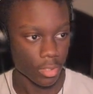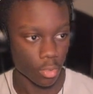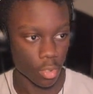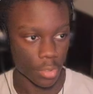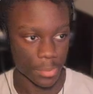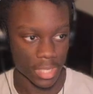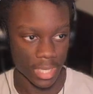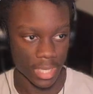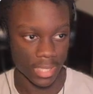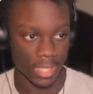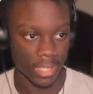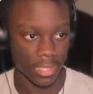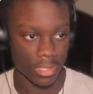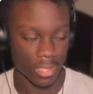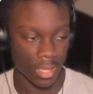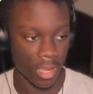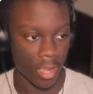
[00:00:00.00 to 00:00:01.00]
you know what I'm saying,
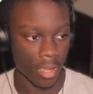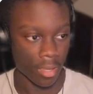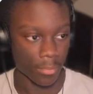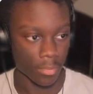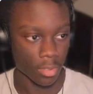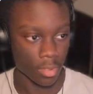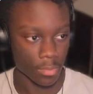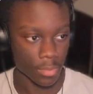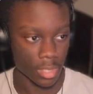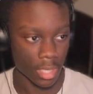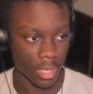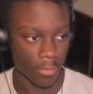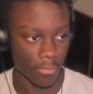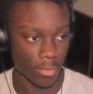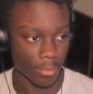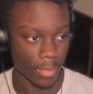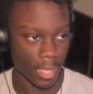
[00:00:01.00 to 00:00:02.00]
each time, you know what I'm
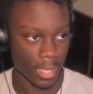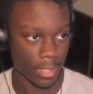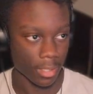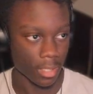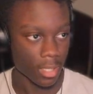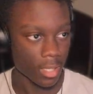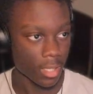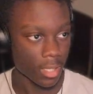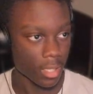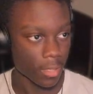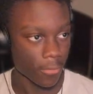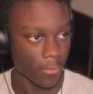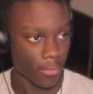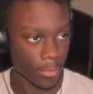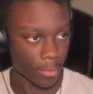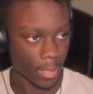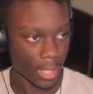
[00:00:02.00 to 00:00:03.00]
saying, from like
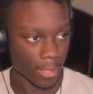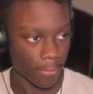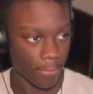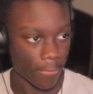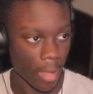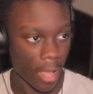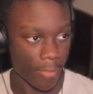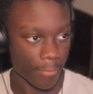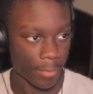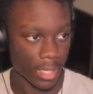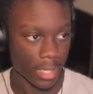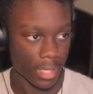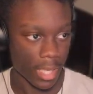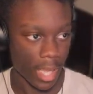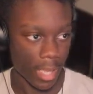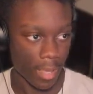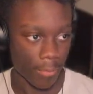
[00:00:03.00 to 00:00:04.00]
a 5-minute game,